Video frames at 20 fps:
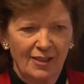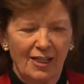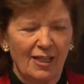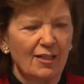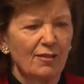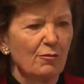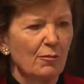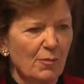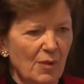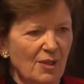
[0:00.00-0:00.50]

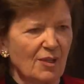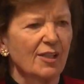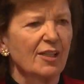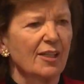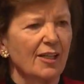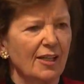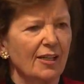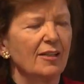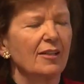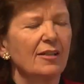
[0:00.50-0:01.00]
uh, work
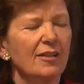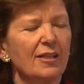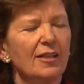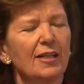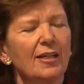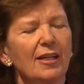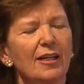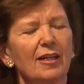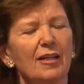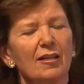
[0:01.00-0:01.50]
in,
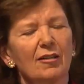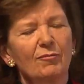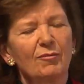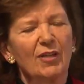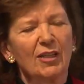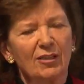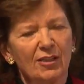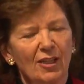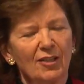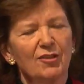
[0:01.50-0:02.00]
uh,
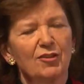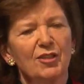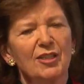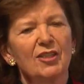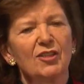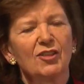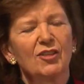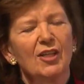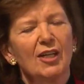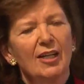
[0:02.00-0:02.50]
in
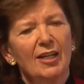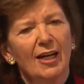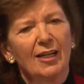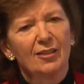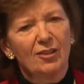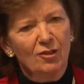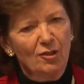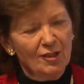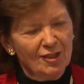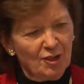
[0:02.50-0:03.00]
countries,
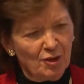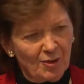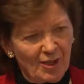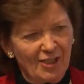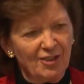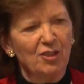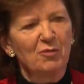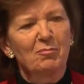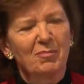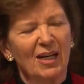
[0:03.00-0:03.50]
and it also
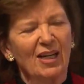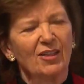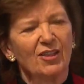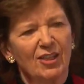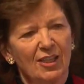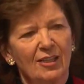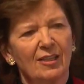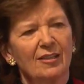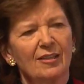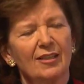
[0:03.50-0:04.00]
has
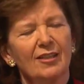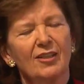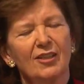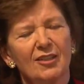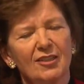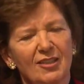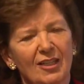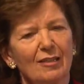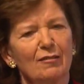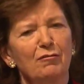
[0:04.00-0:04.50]
impact in Ireland
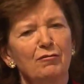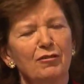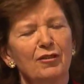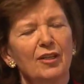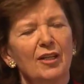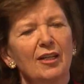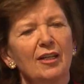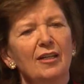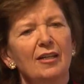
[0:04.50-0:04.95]
itself.